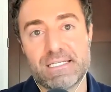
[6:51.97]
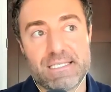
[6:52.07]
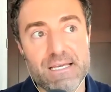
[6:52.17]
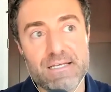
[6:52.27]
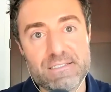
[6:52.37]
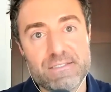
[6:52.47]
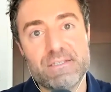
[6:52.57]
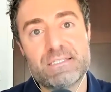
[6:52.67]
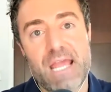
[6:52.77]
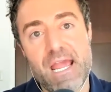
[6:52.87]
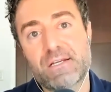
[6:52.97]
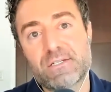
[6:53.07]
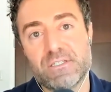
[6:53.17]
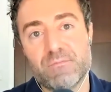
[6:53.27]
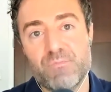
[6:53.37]
does this
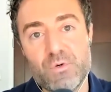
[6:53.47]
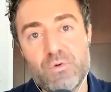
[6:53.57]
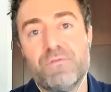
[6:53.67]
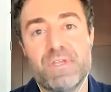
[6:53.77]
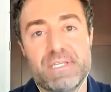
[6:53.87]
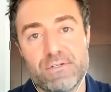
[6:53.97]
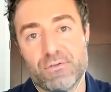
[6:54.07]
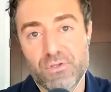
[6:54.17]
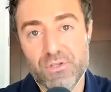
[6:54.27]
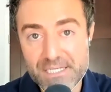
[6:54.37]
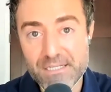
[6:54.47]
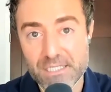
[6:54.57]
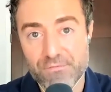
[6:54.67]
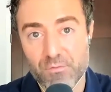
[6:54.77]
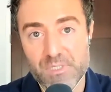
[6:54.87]
actually move the needle
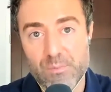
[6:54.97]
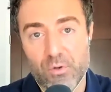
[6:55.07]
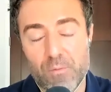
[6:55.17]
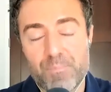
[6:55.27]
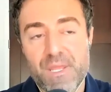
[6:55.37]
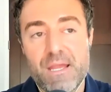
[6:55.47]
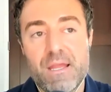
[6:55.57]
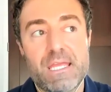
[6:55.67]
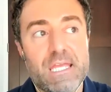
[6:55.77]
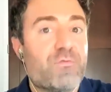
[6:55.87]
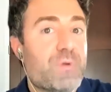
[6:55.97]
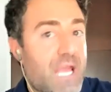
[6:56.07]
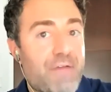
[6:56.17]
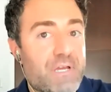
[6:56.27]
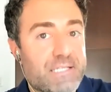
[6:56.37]
clinically for people if we
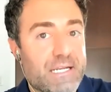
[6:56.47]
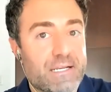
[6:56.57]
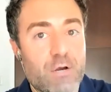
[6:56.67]
have that data?